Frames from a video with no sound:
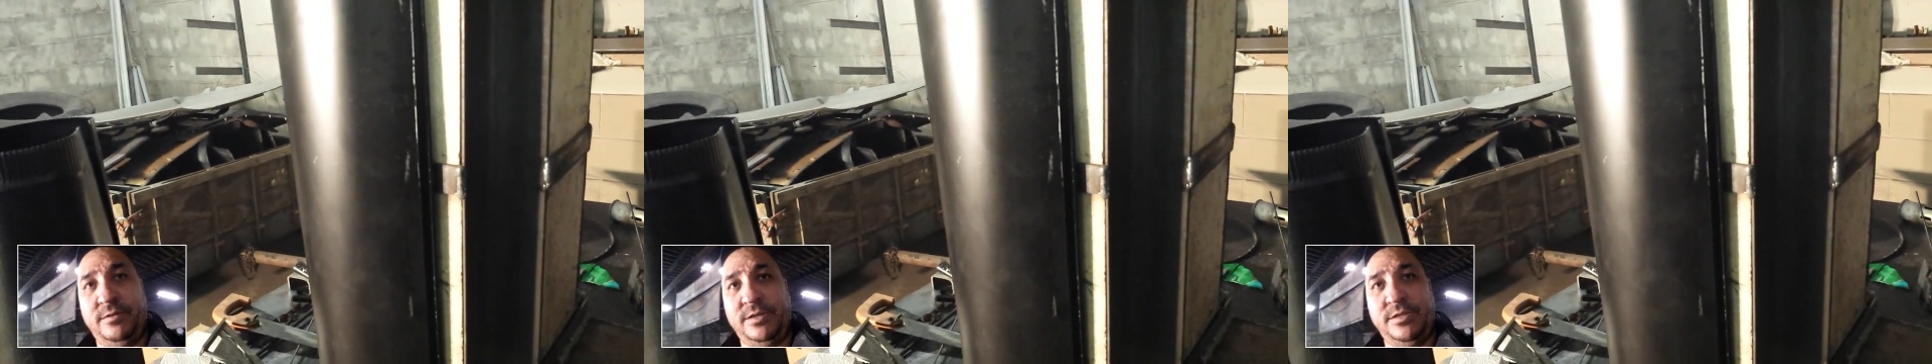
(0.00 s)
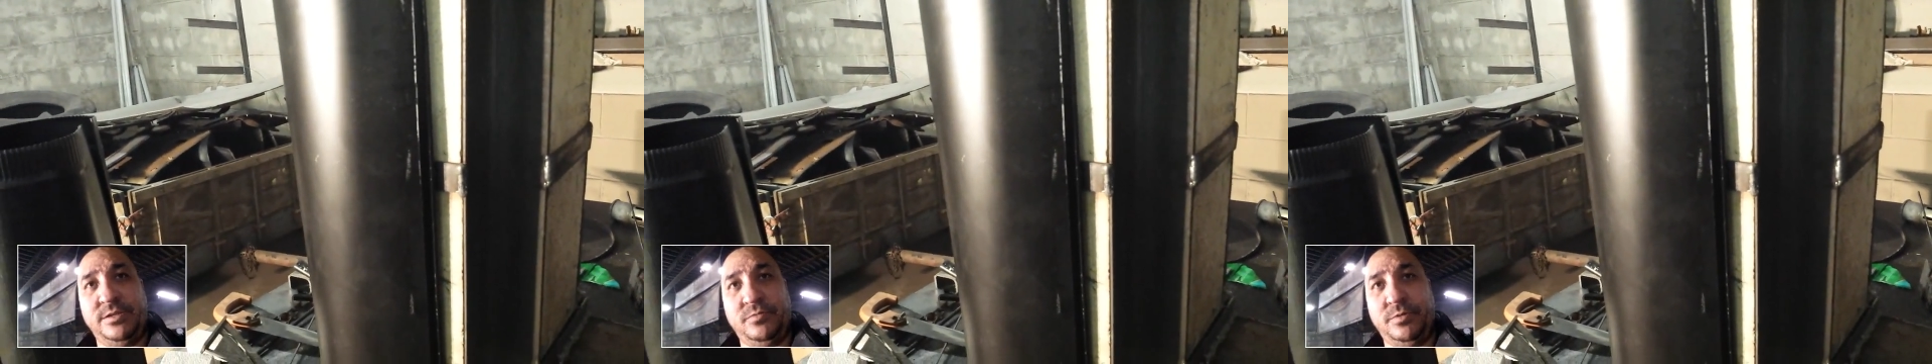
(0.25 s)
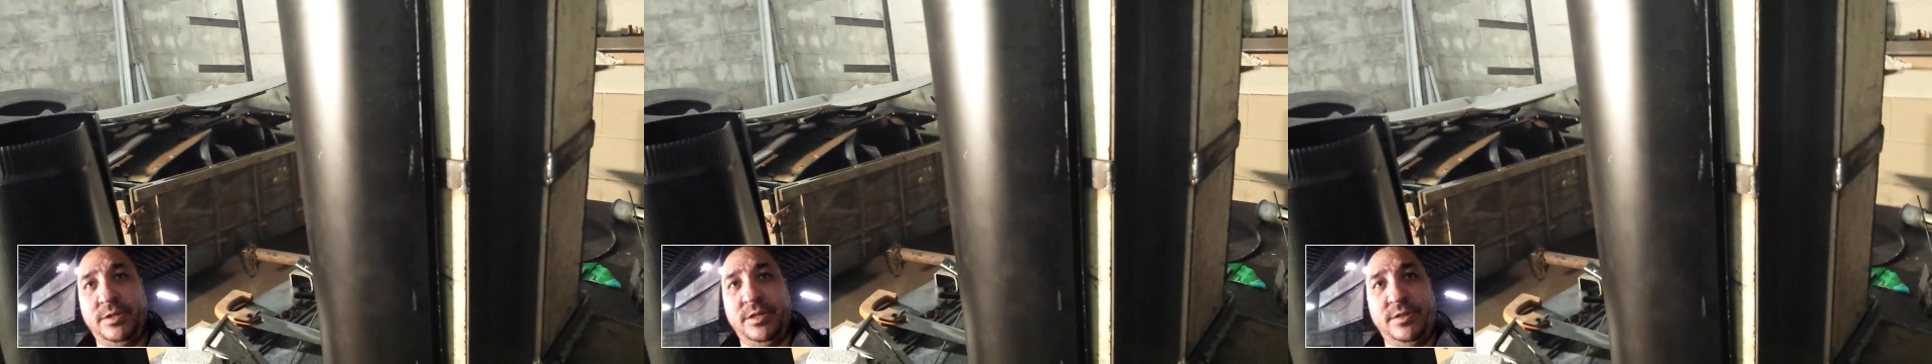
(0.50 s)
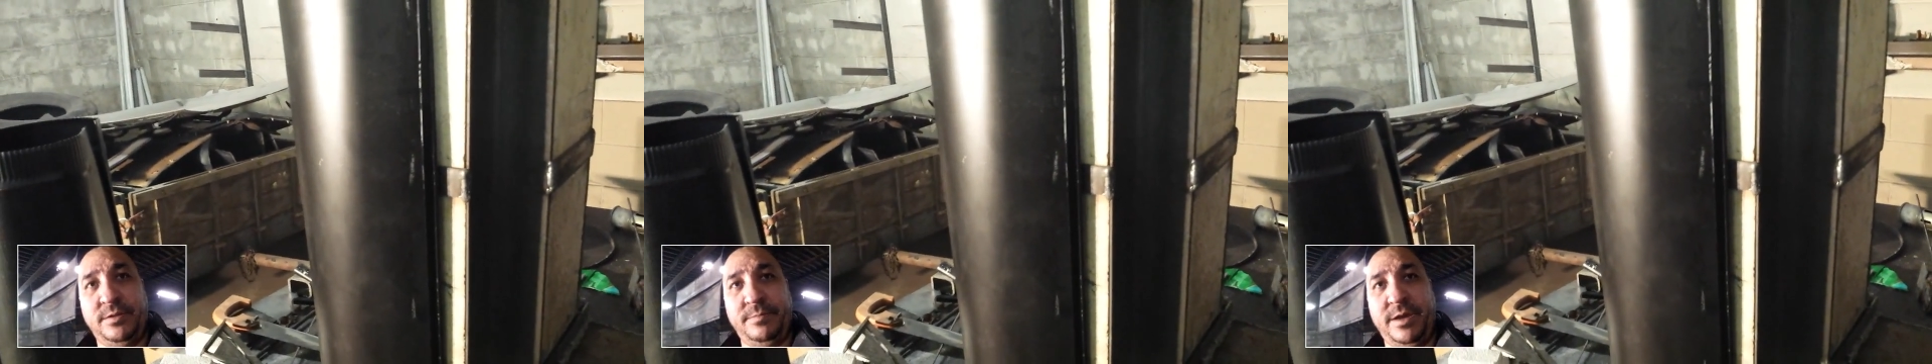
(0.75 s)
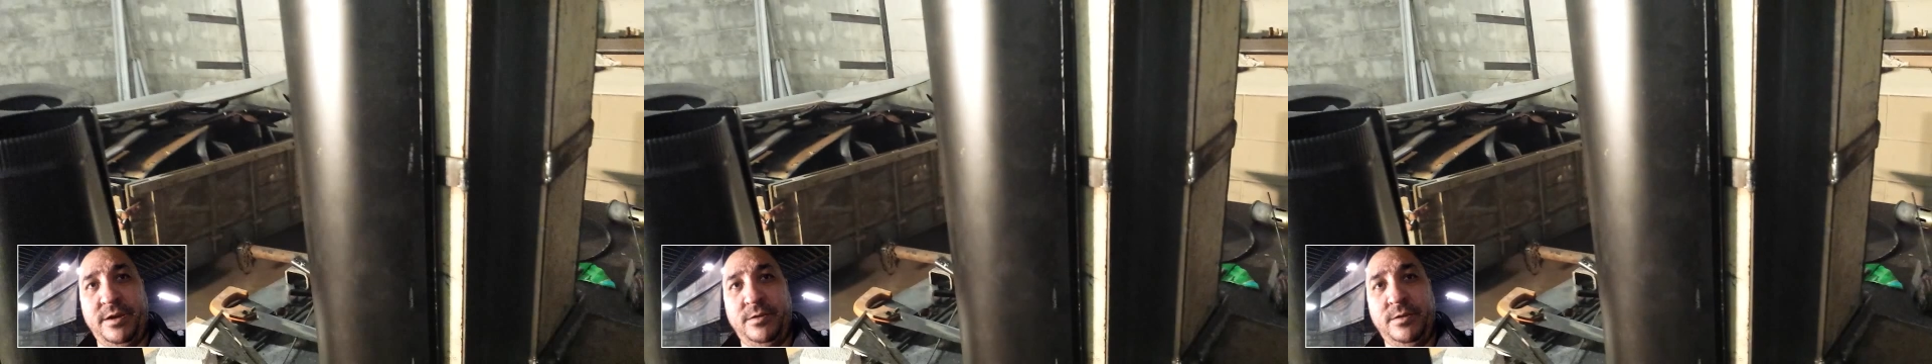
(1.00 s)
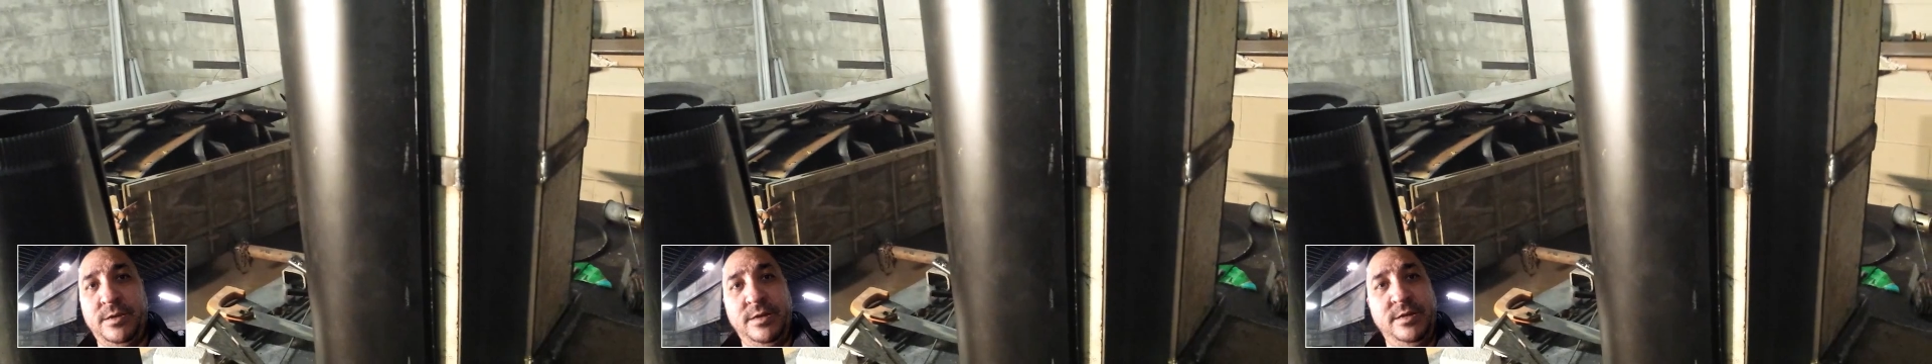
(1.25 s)
because it's really thin
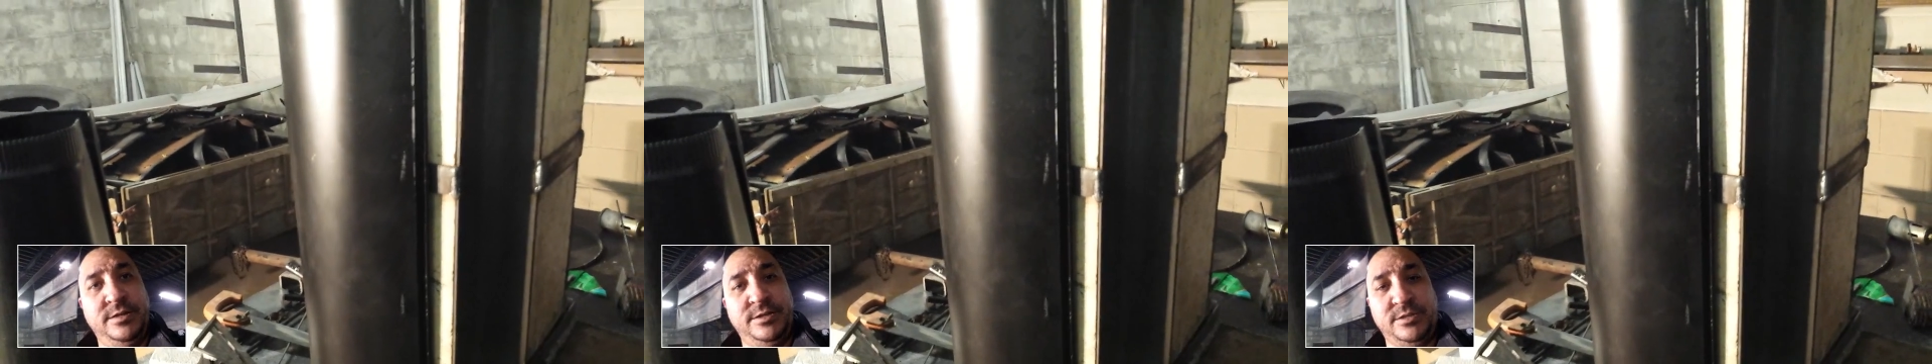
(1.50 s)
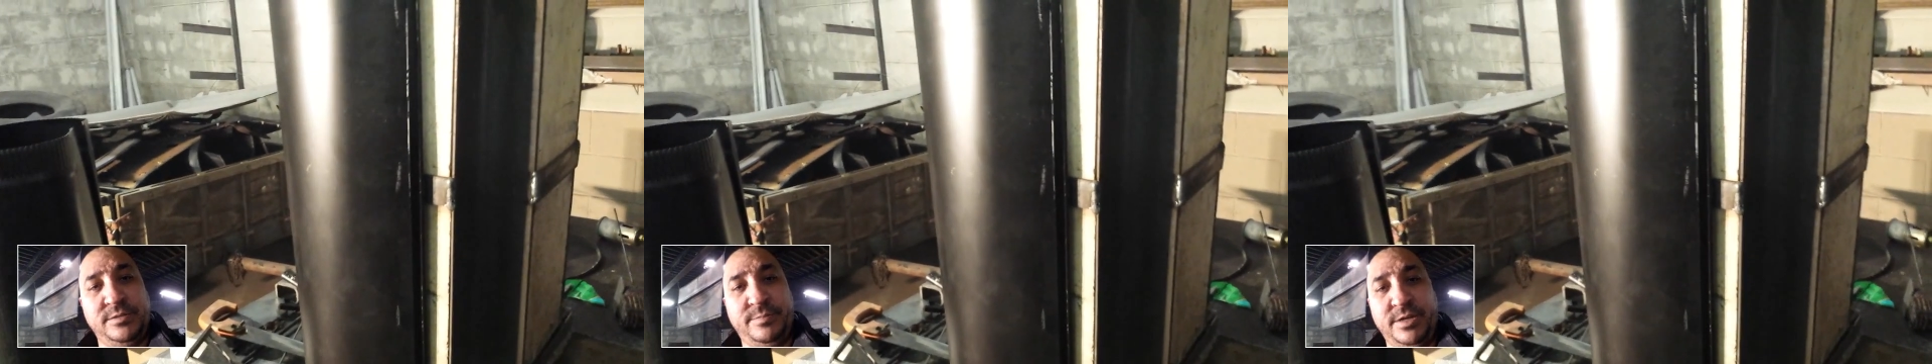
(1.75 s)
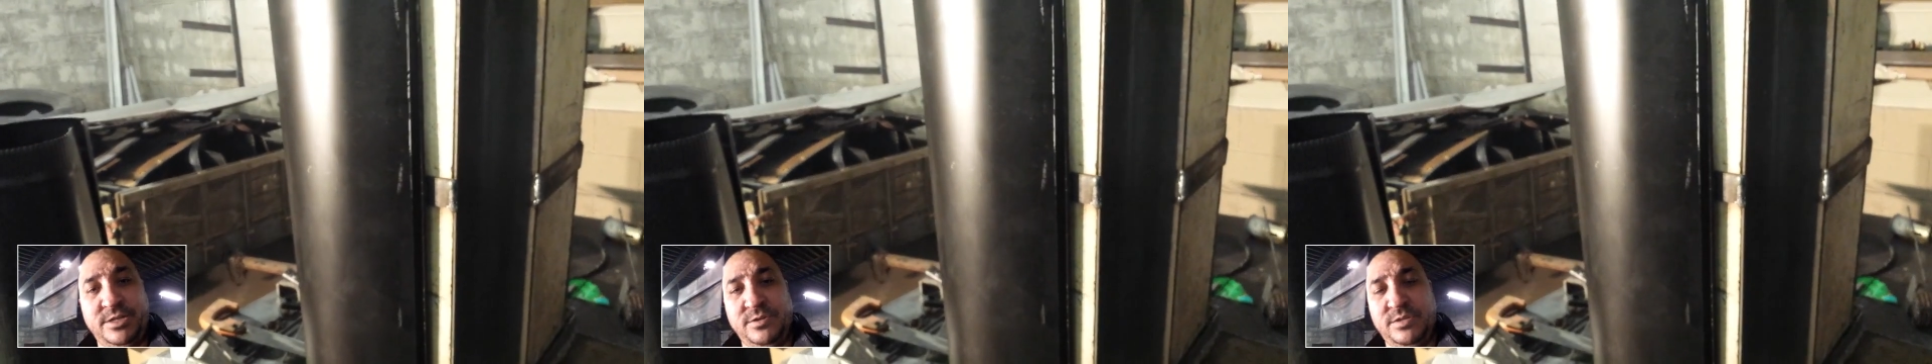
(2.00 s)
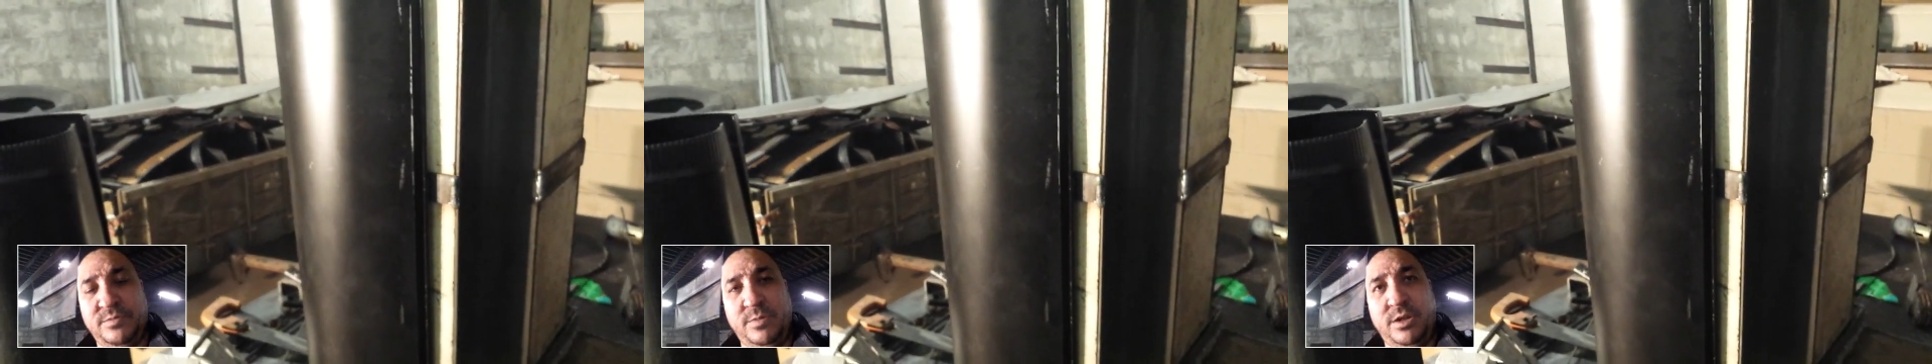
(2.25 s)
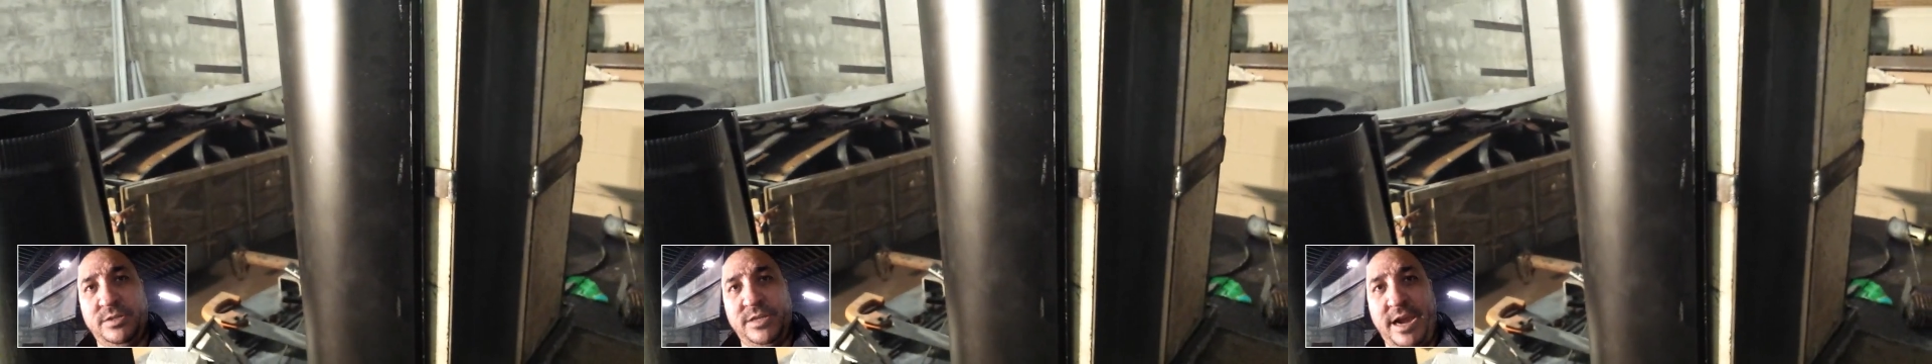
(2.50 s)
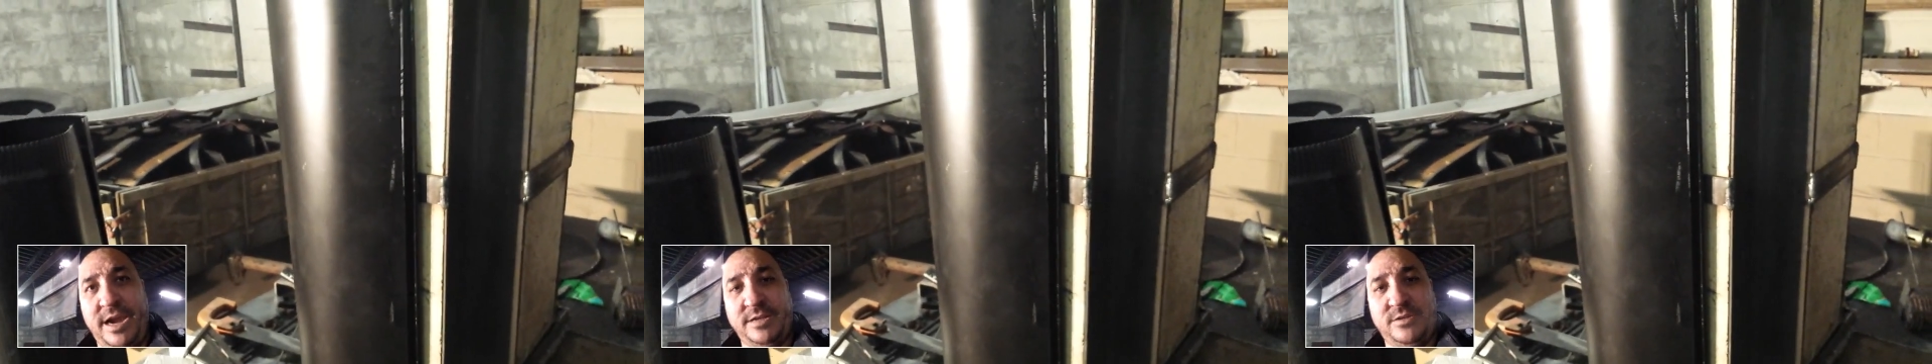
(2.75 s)
metal. Just a bunch of small
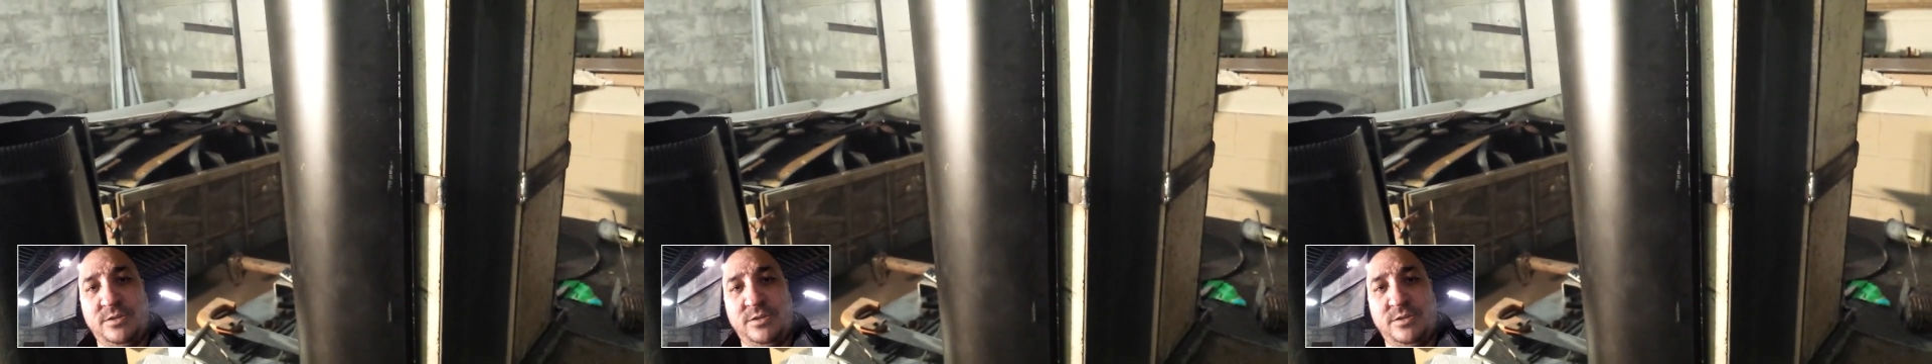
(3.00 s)
tacks.